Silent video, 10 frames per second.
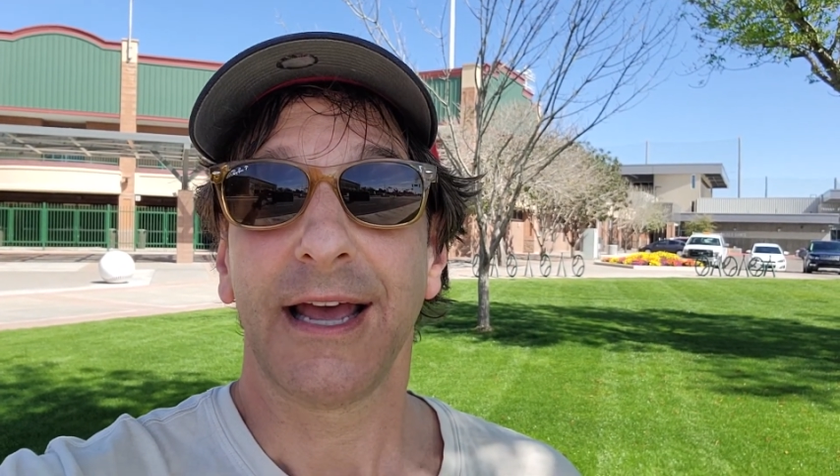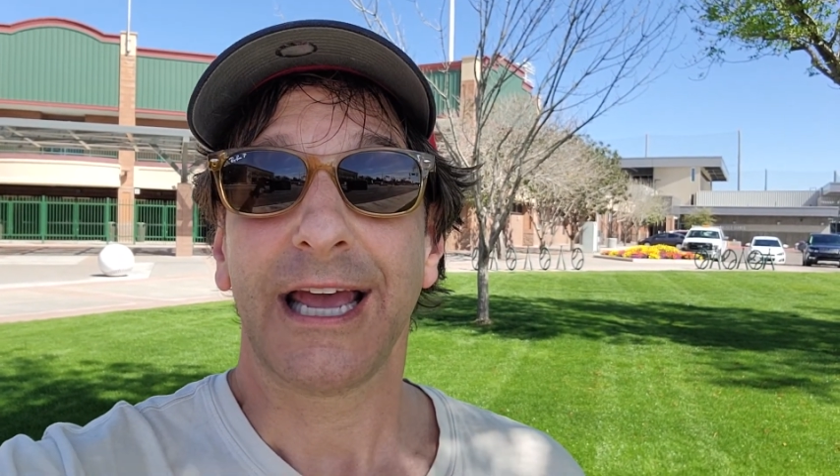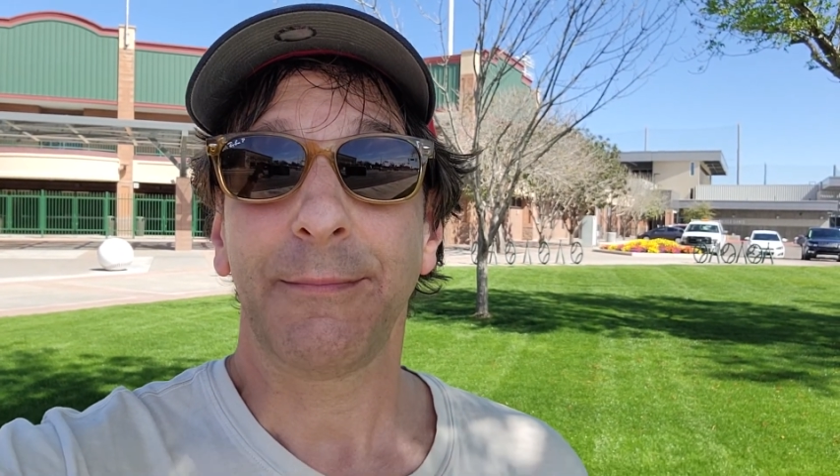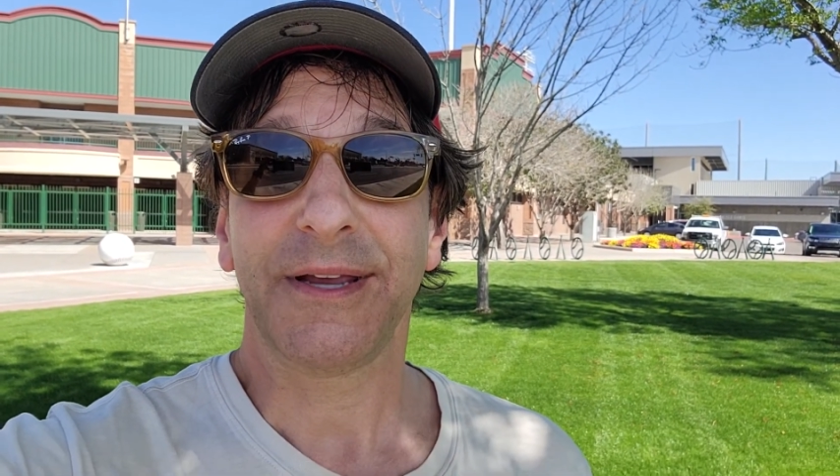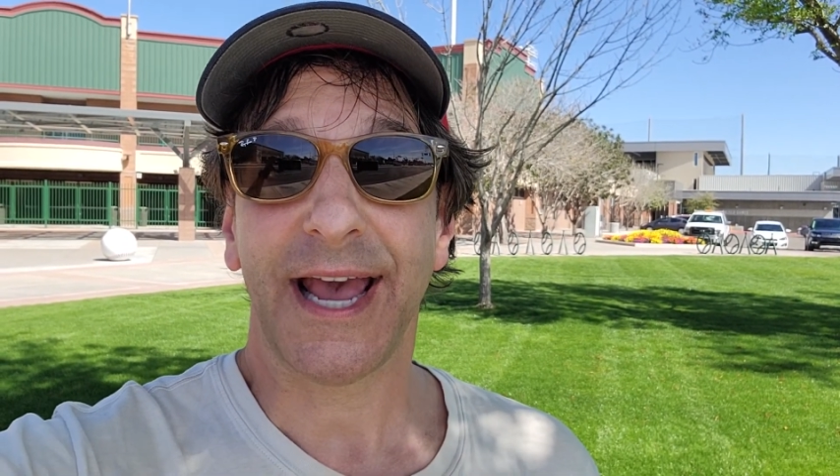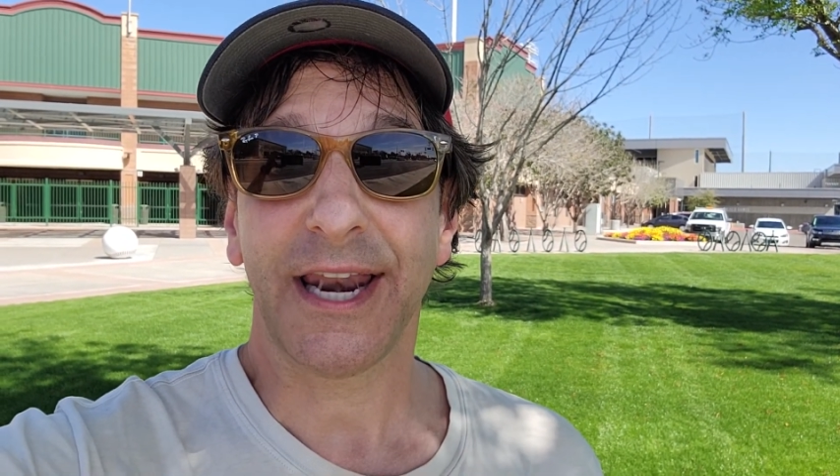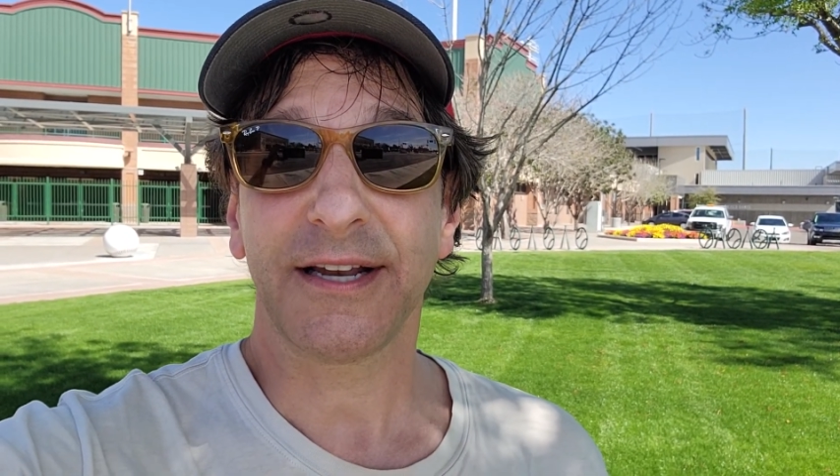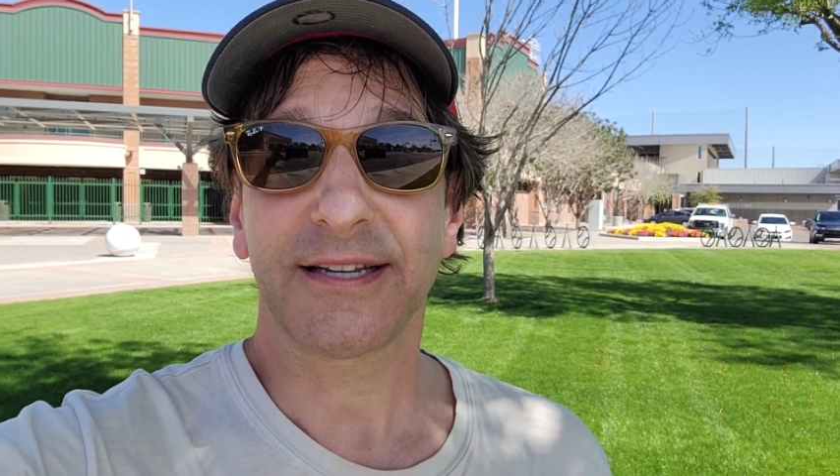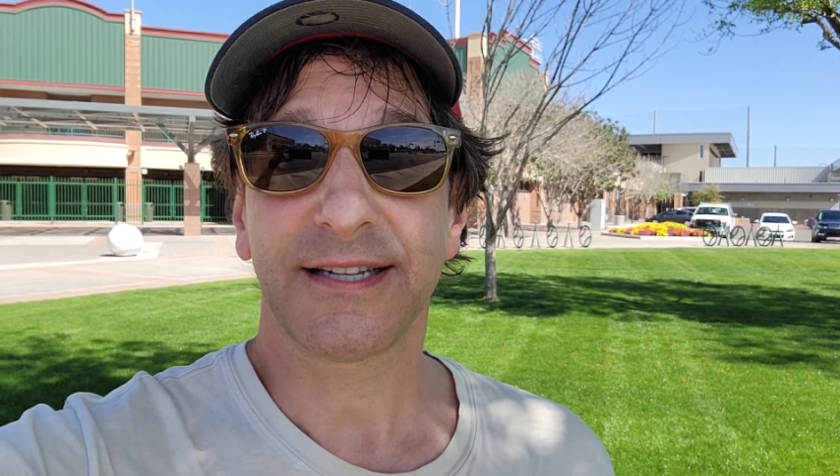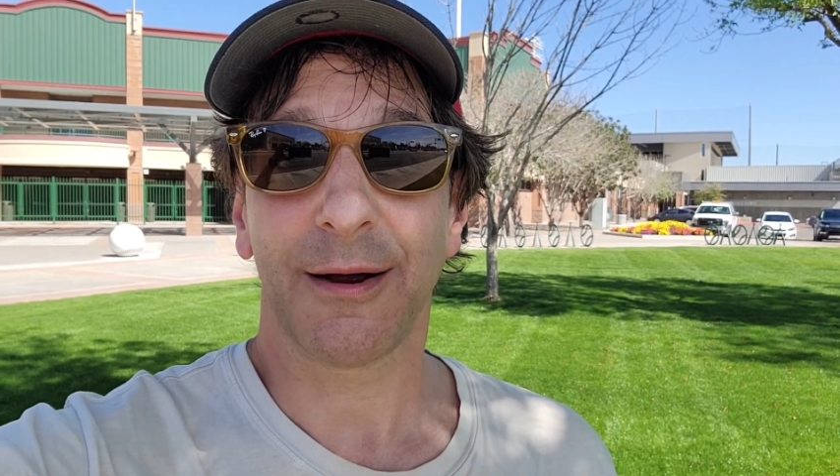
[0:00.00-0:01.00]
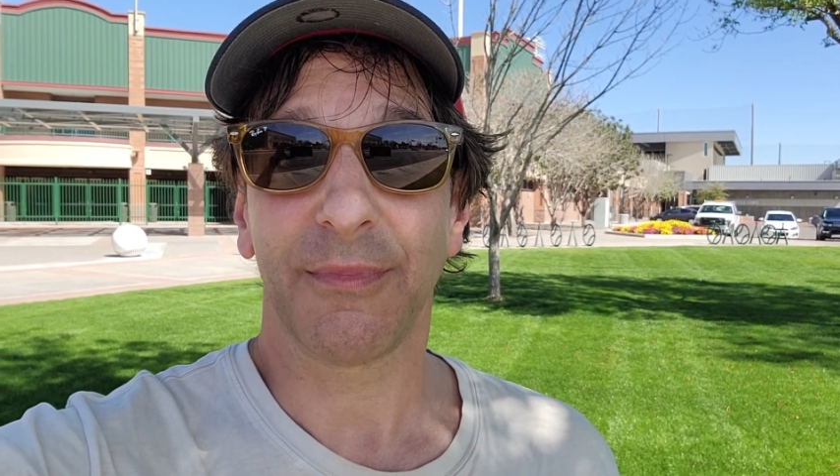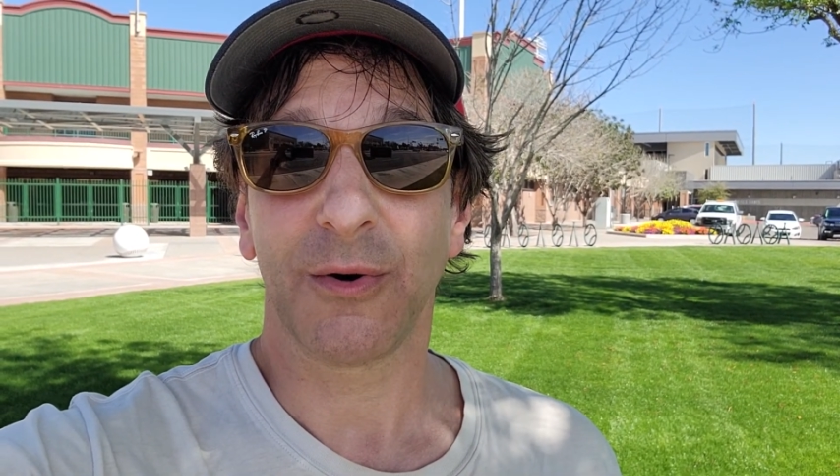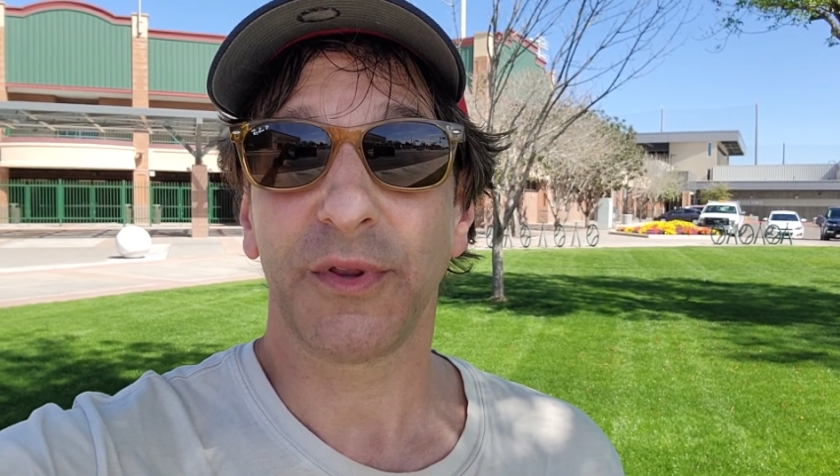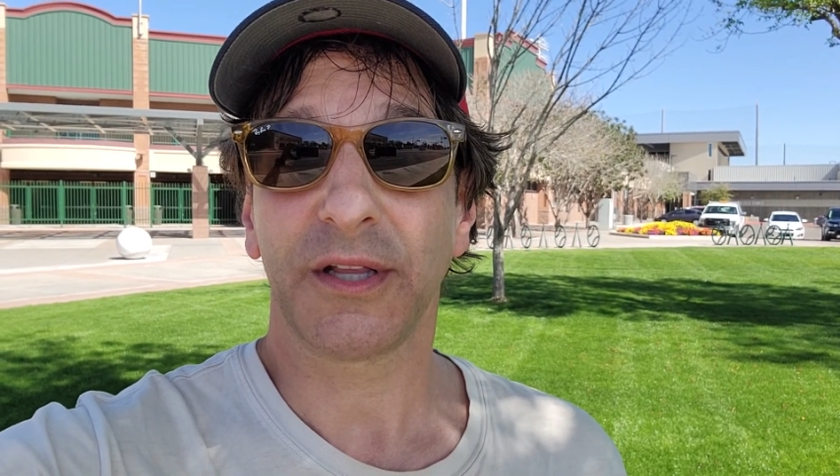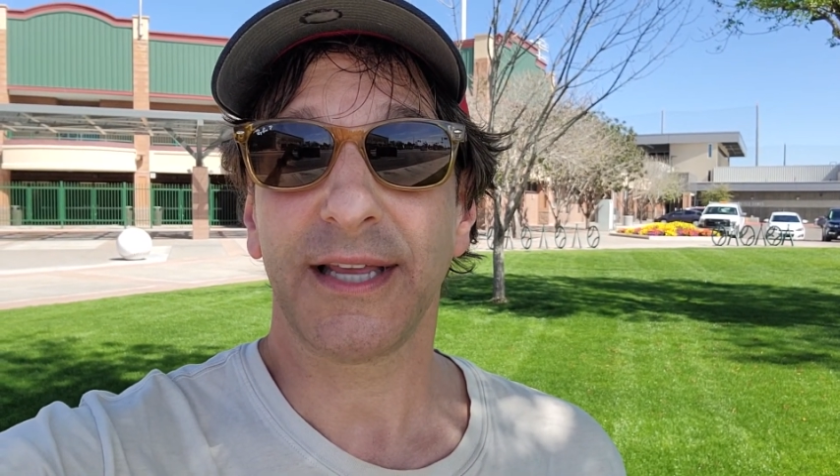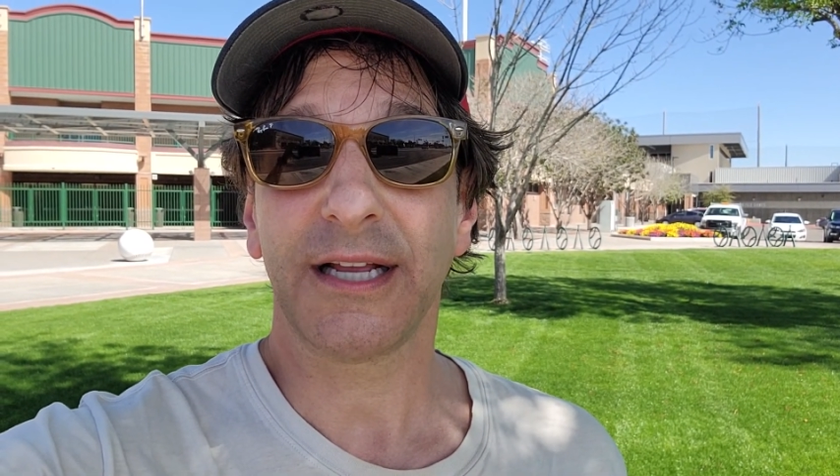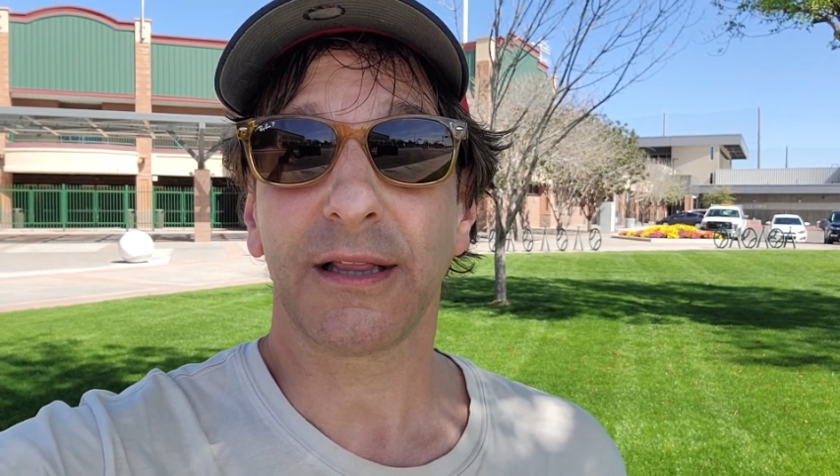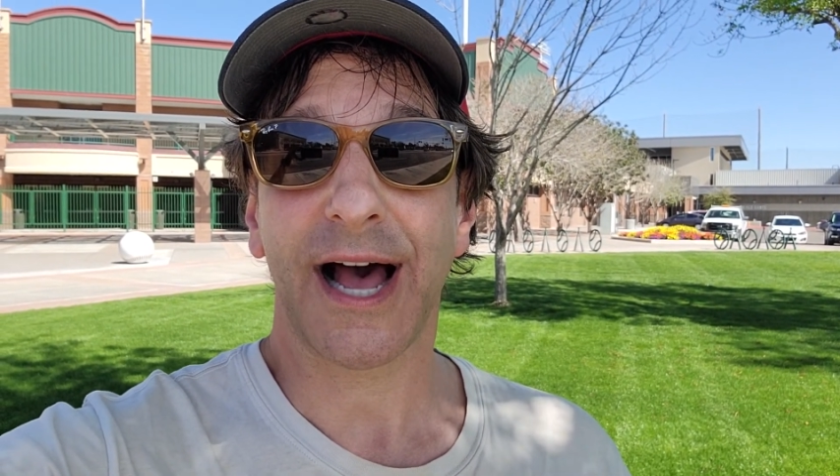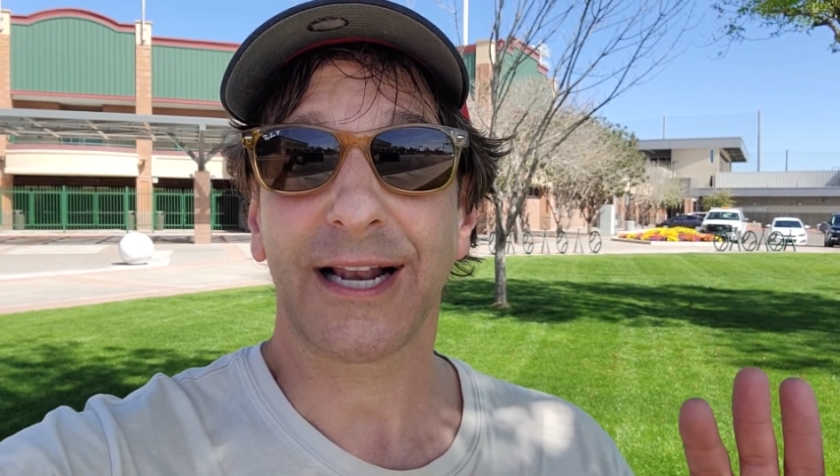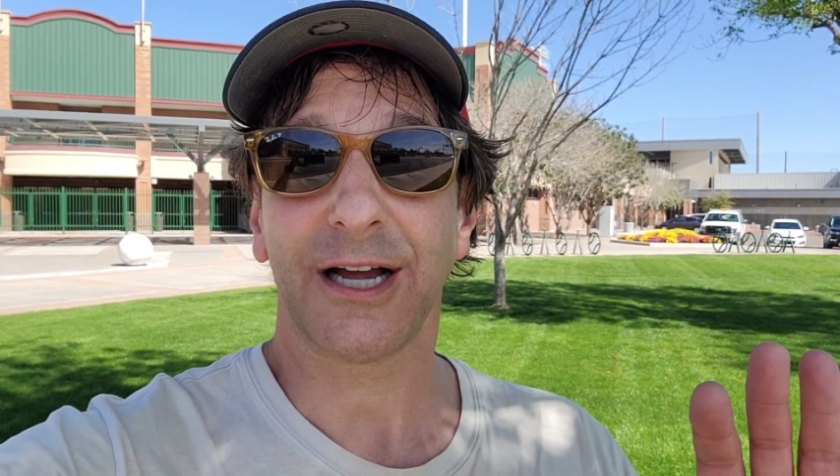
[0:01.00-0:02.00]
It began in December when the league
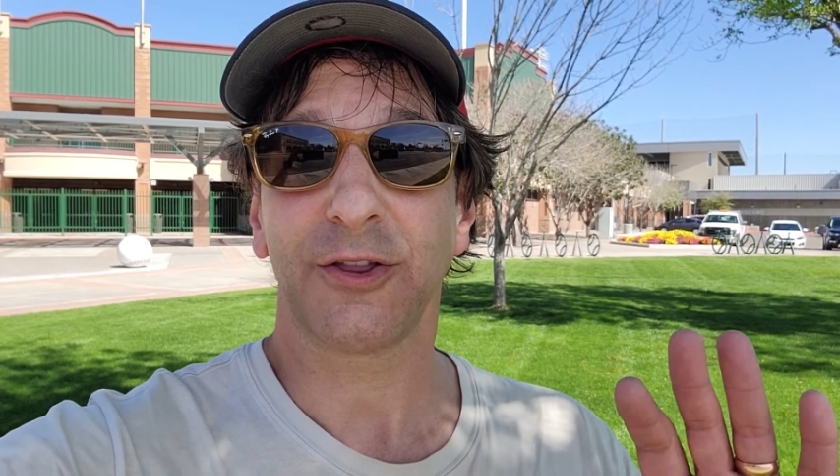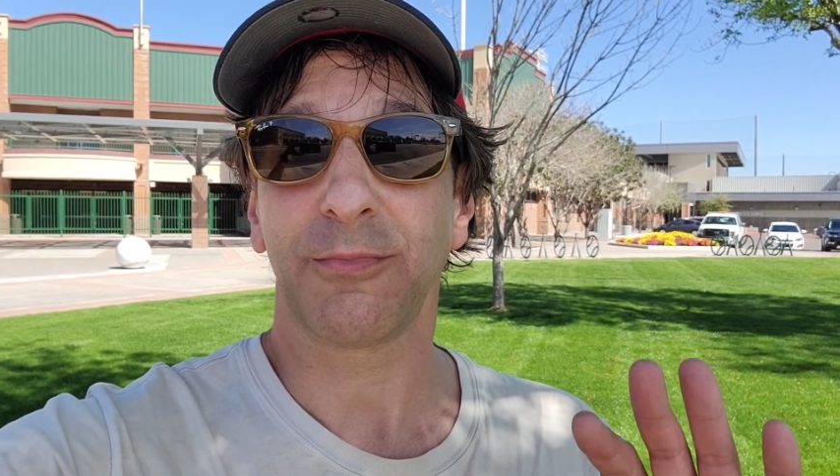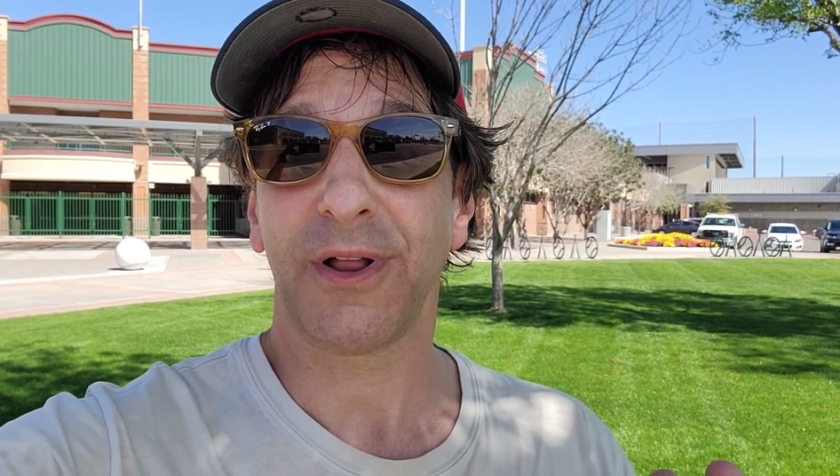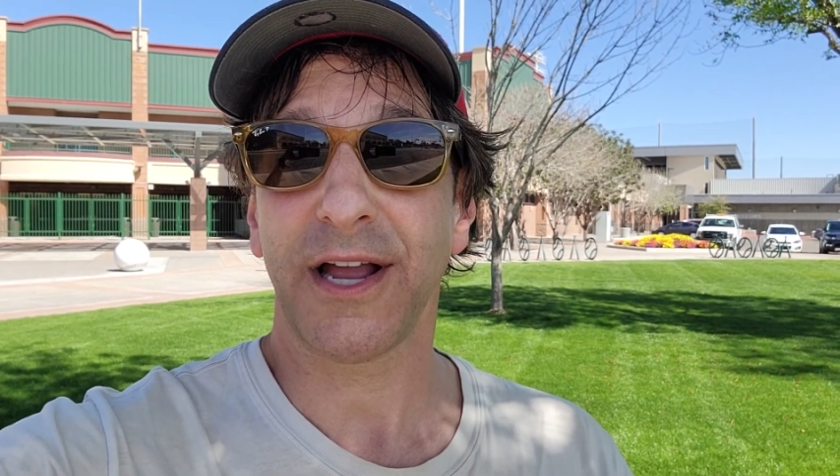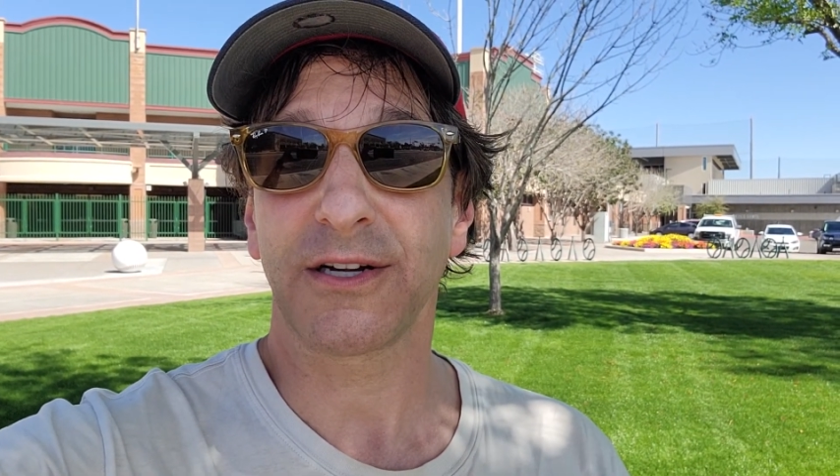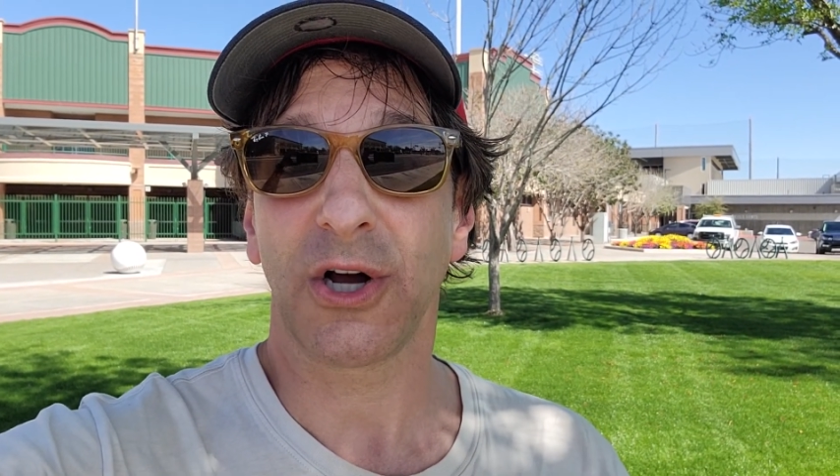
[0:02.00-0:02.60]
locked out the players